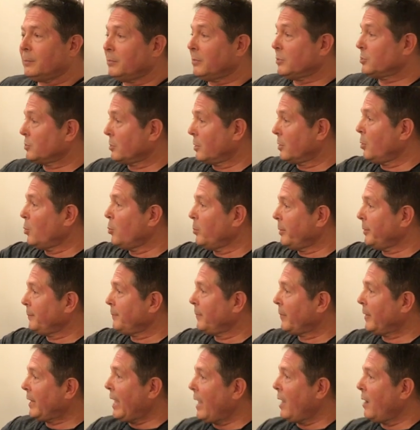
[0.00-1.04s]
Mr.
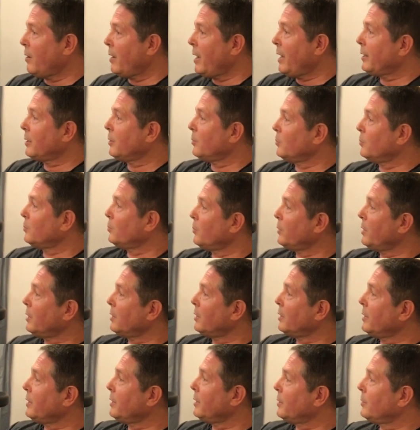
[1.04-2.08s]
Coleman, now I can
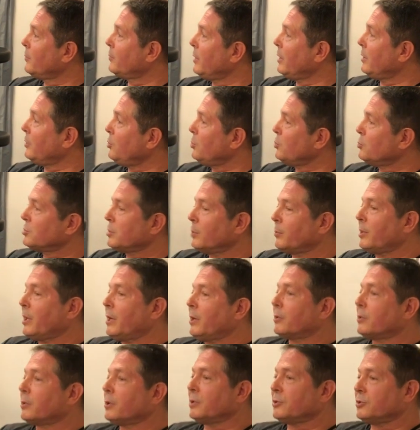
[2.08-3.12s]
wear a leg and use it
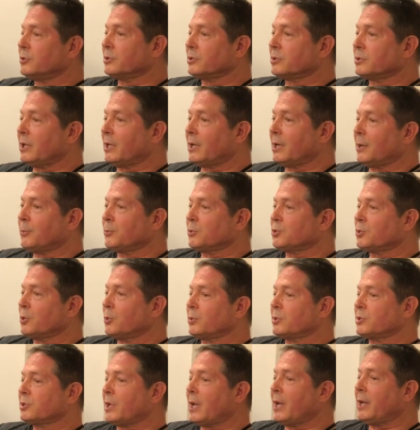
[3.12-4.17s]
without crutches. And I was
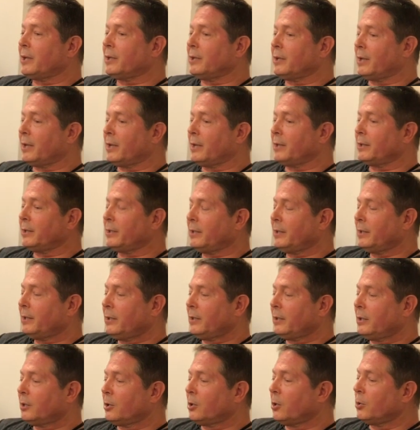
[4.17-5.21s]
so excited. I
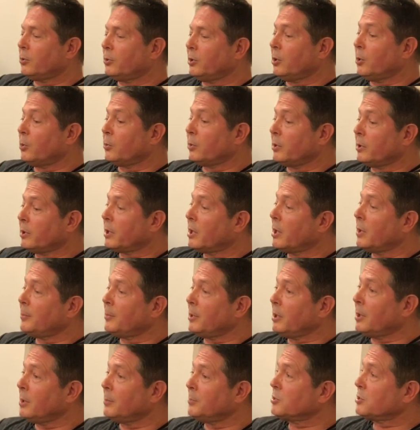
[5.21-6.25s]
called the owner of the
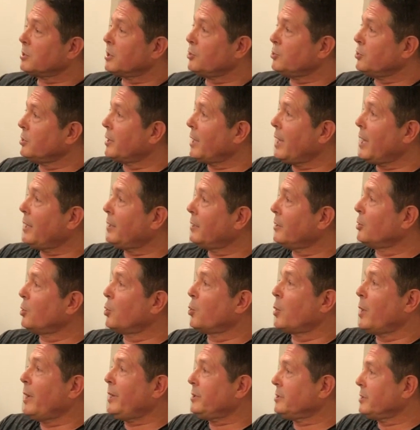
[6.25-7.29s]
company up and said, "Your guy did a
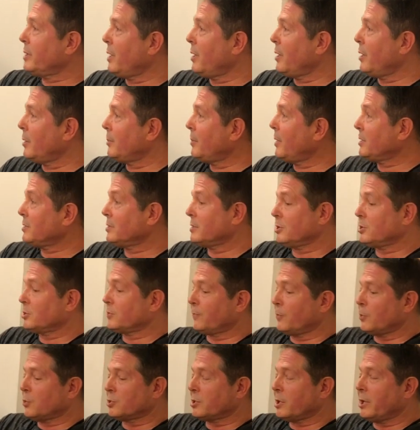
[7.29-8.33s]
great job." I said, "It's
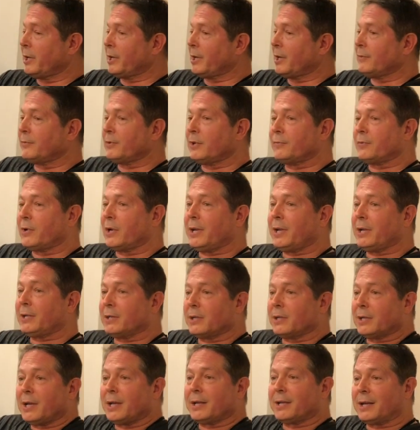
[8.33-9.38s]
the first leg I've ever had
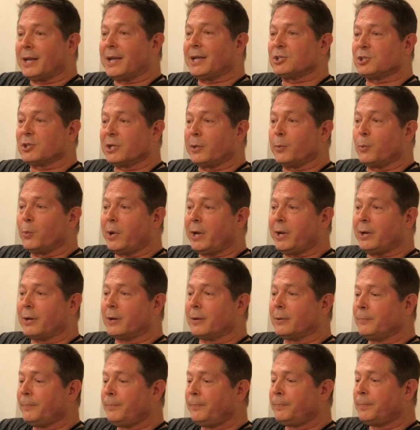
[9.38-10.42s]
that I could actually
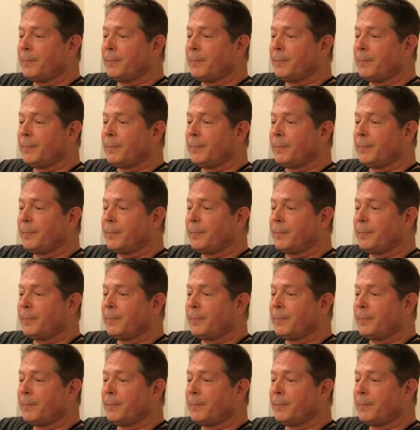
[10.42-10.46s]
wear."